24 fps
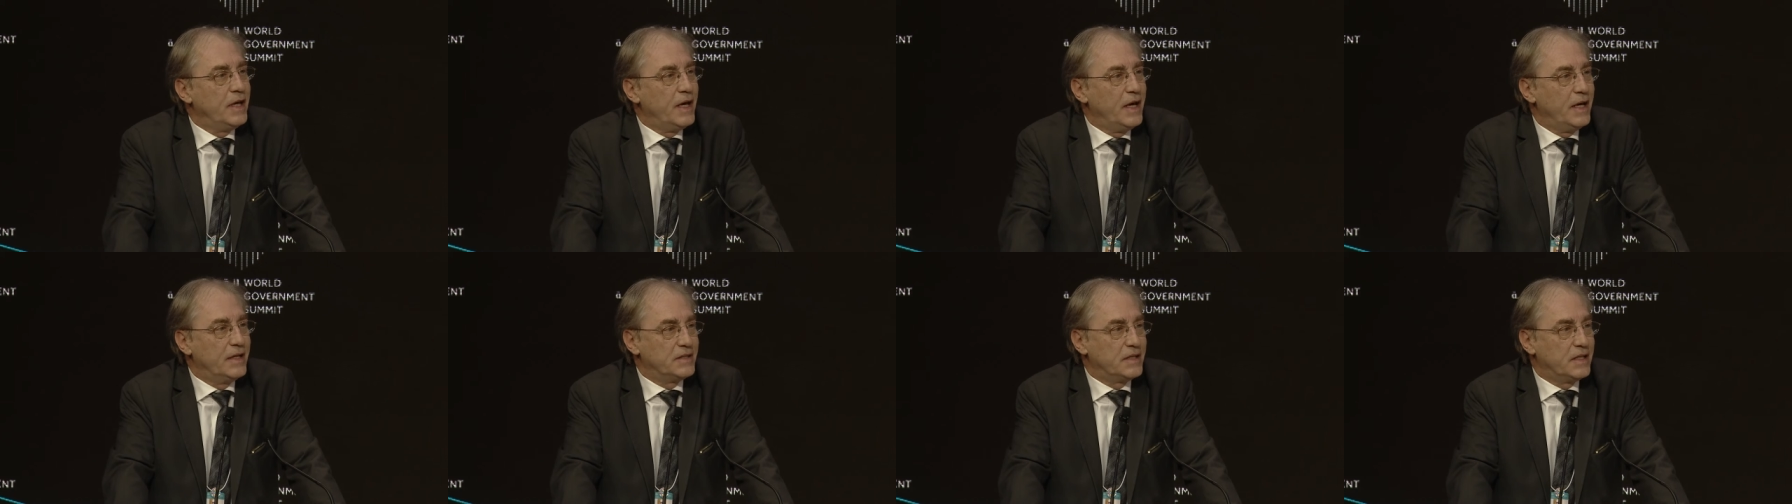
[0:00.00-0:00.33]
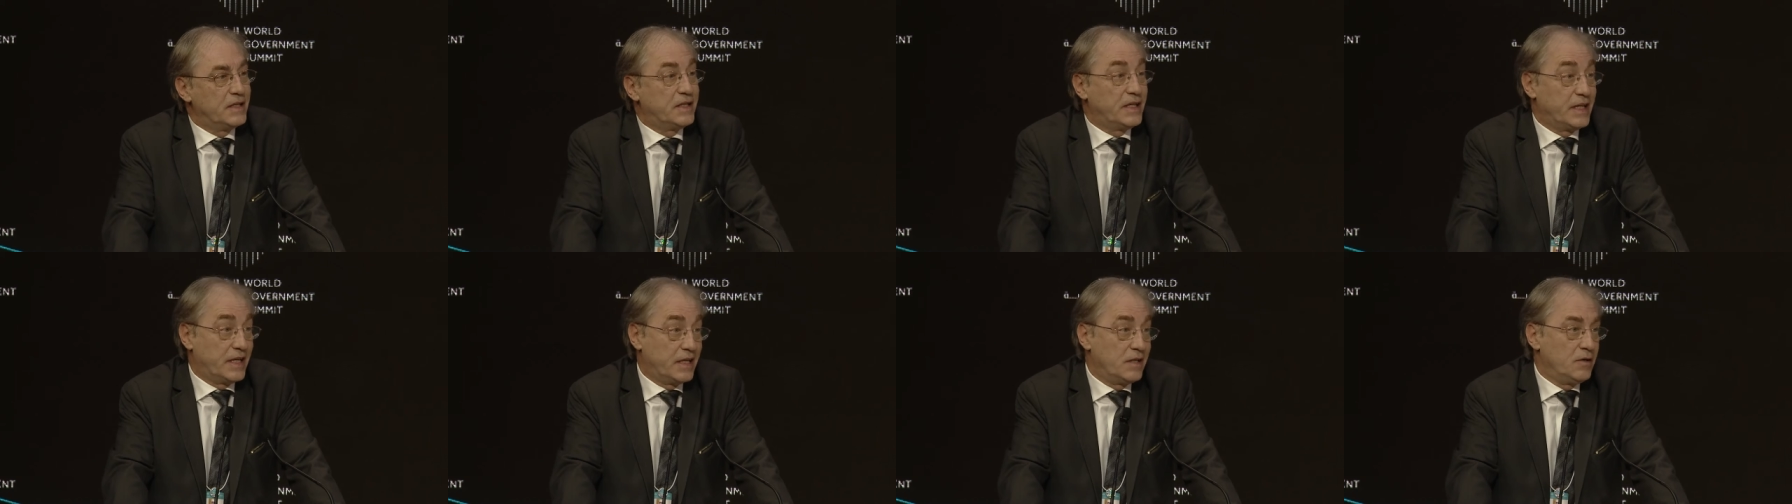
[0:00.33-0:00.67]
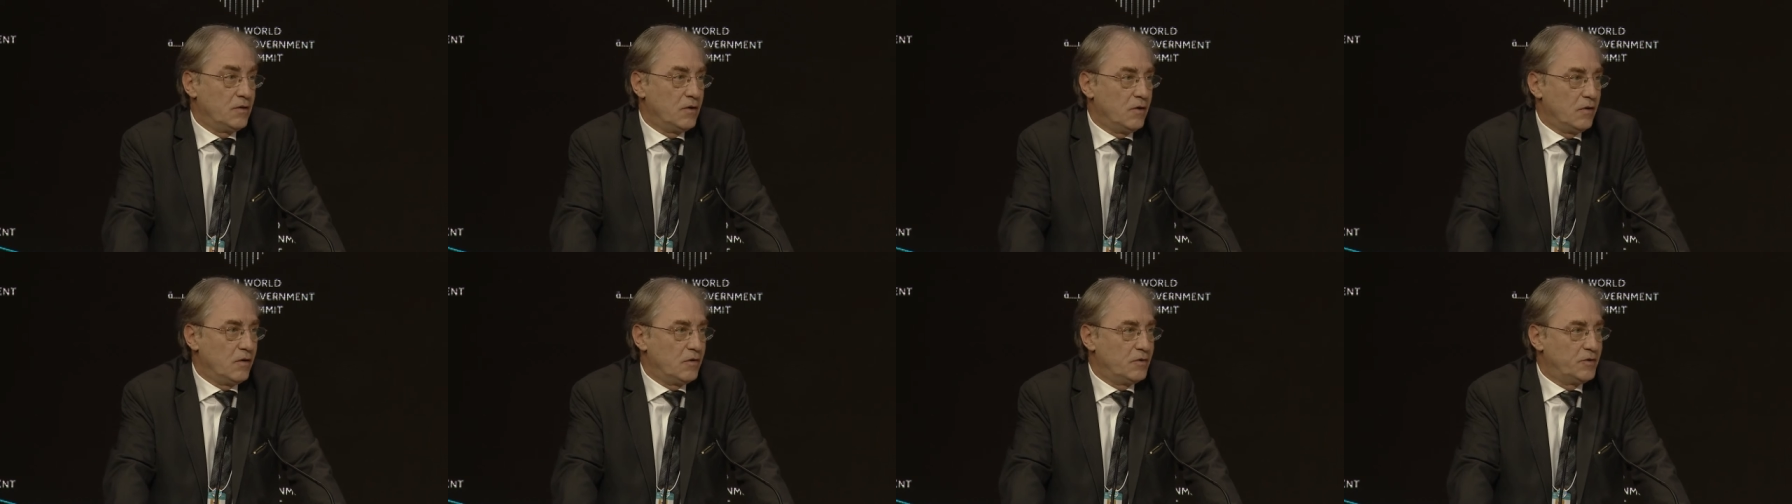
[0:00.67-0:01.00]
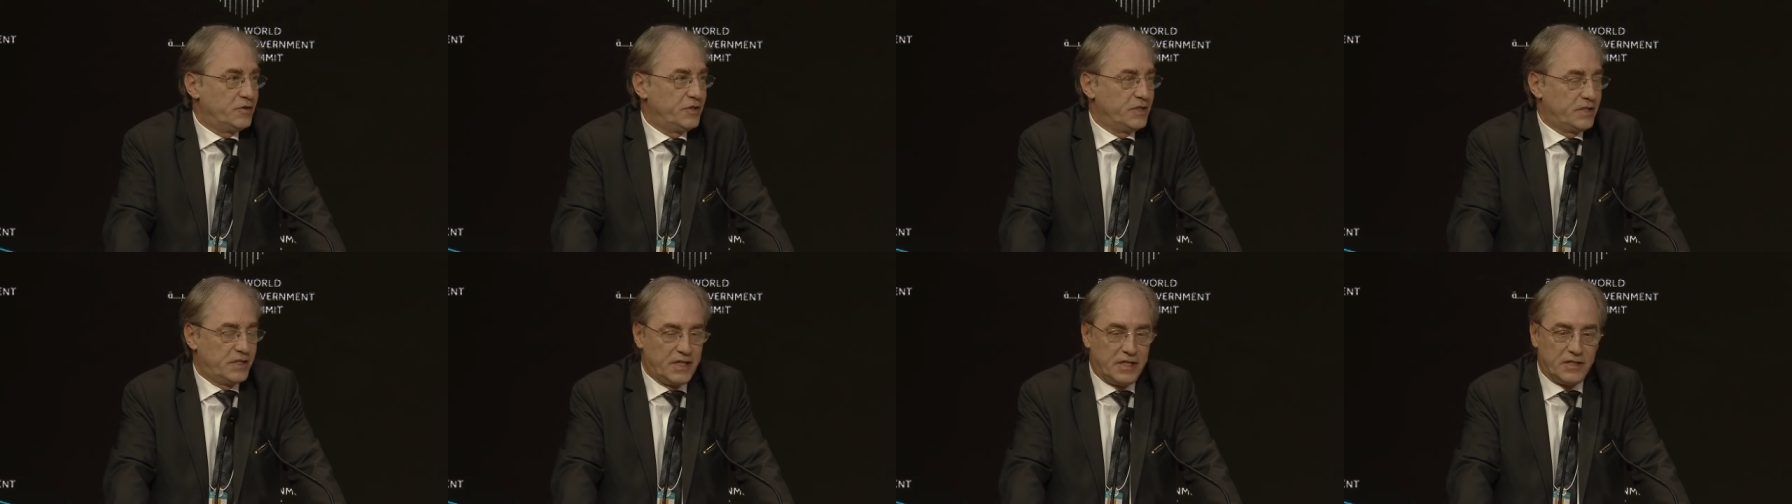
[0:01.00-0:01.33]
as a
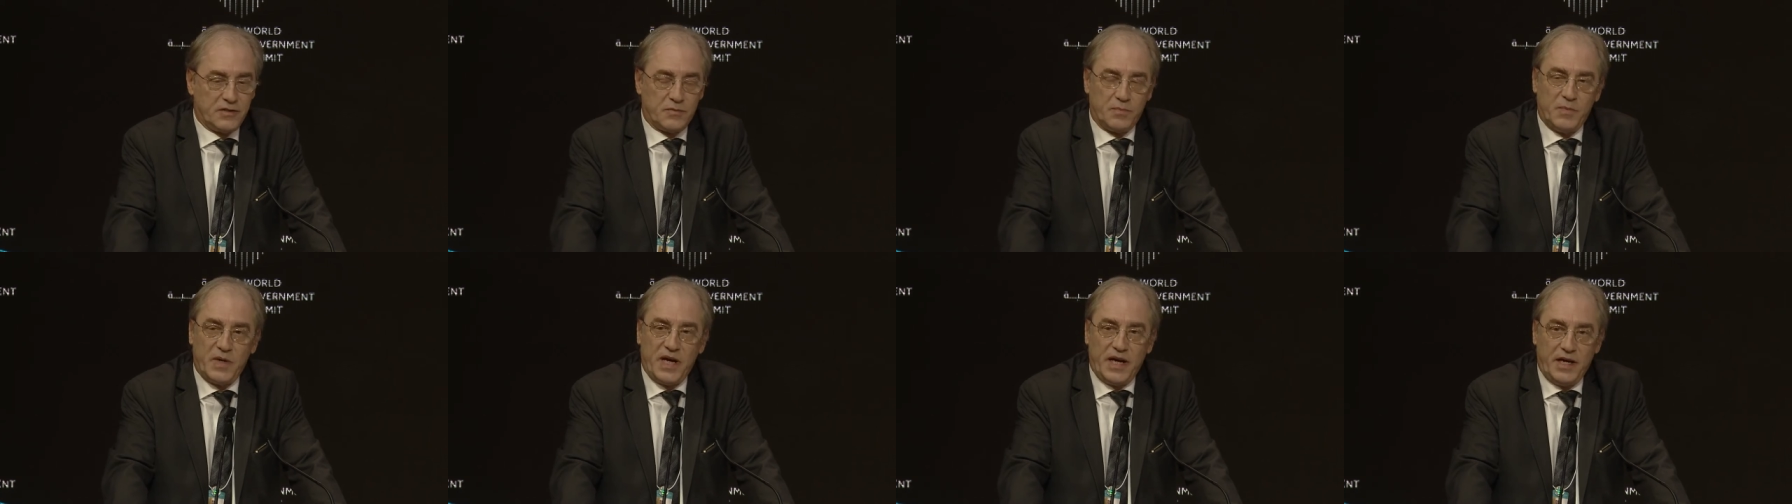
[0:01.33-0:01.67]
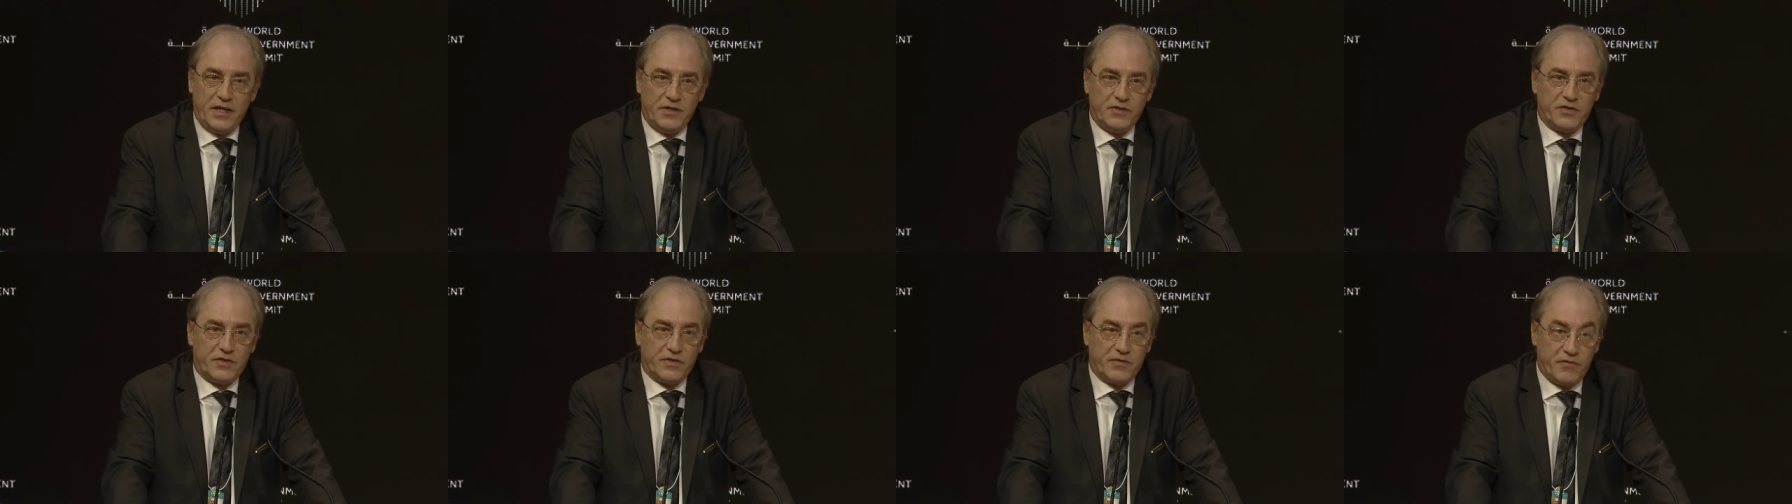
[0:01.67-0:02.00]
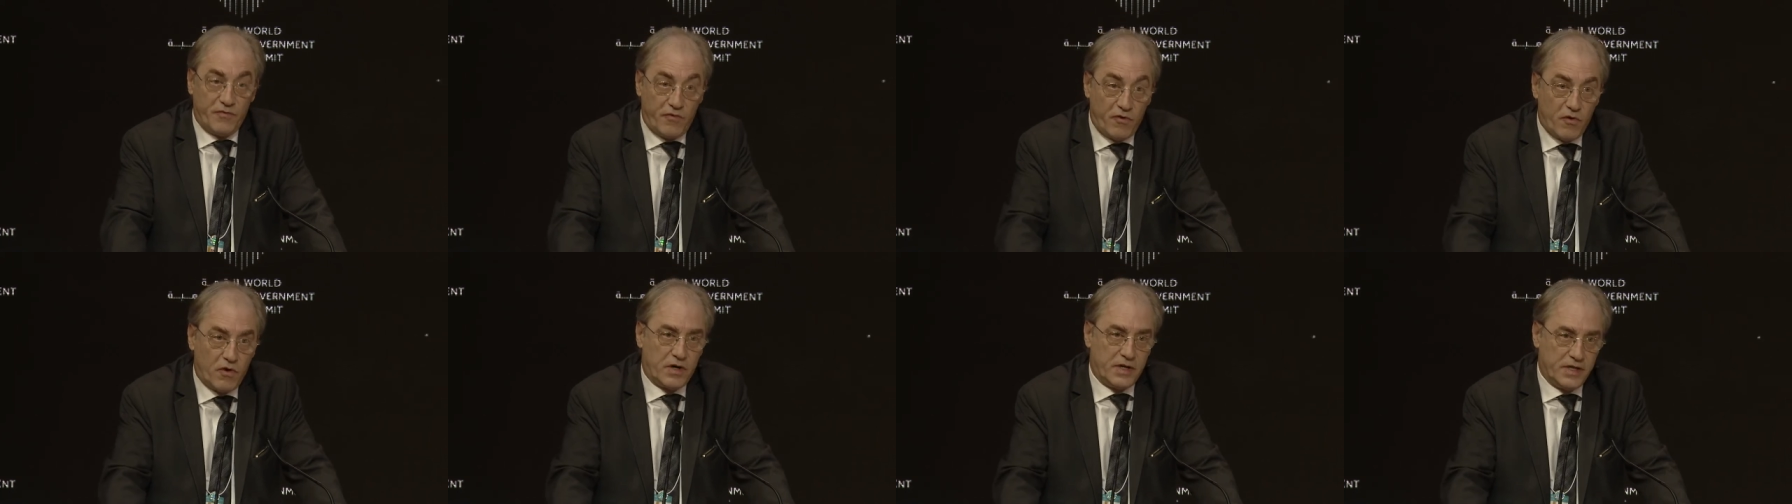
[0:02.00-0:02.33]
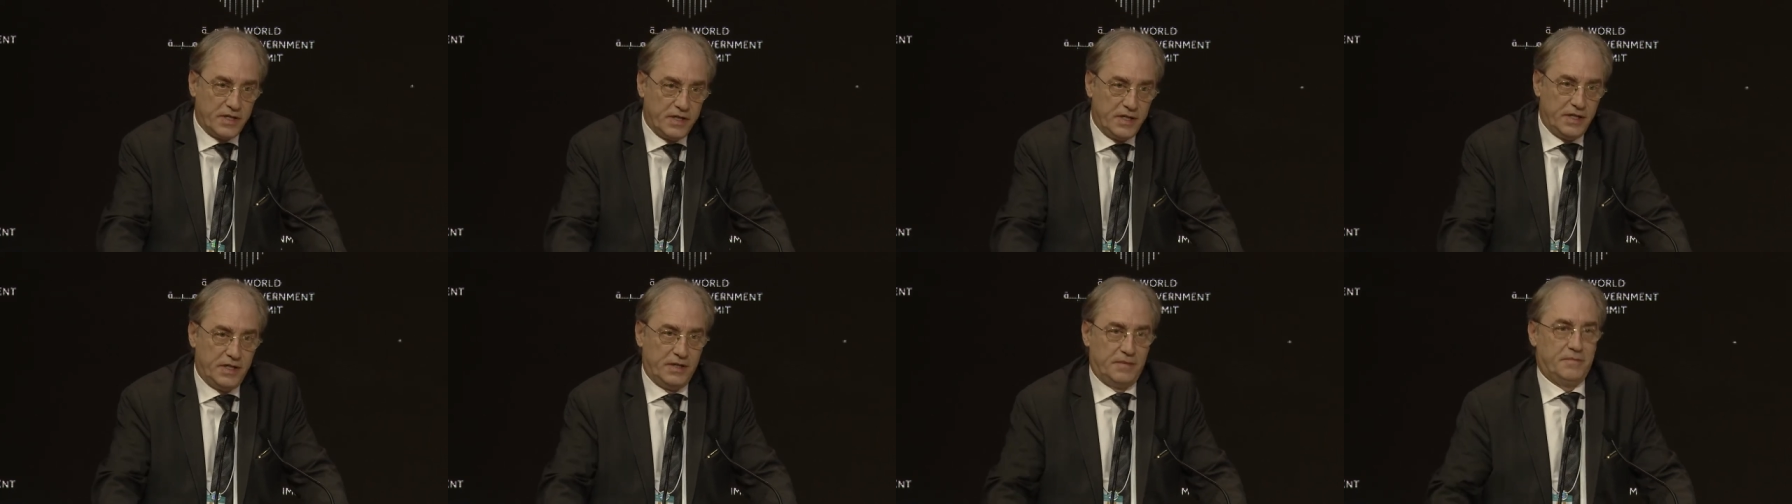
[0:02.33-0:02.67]
technology test bench for
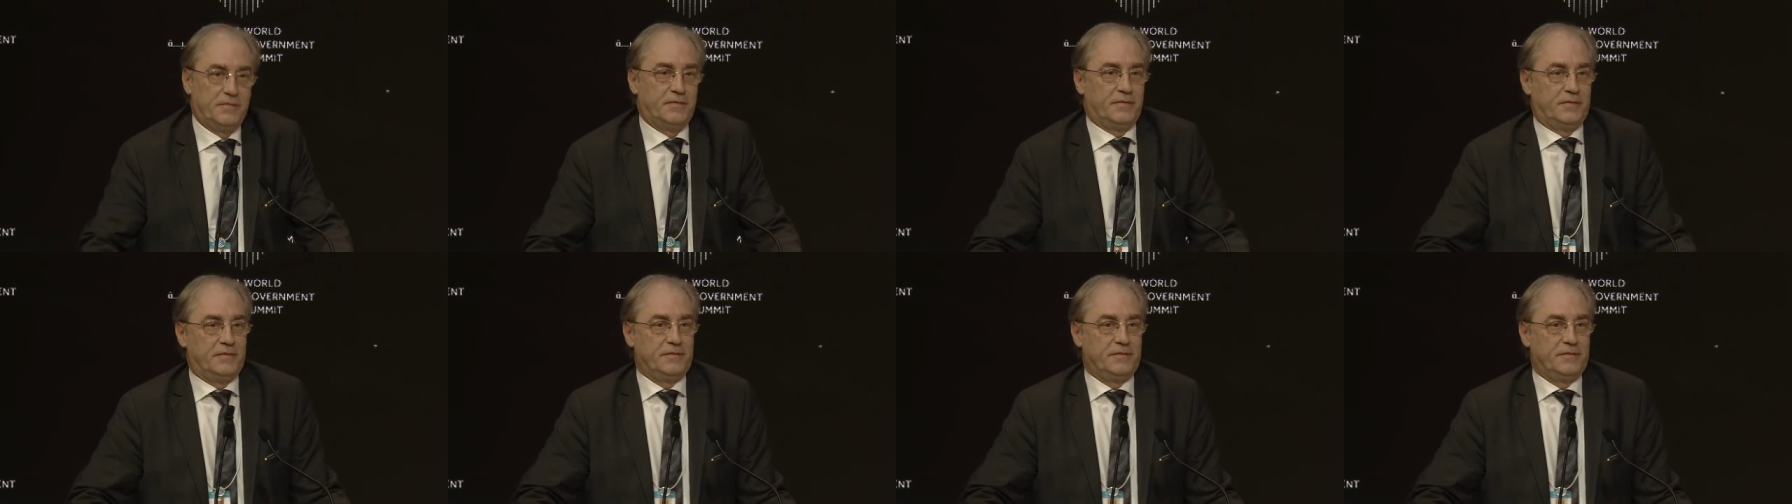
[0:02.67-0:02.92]
the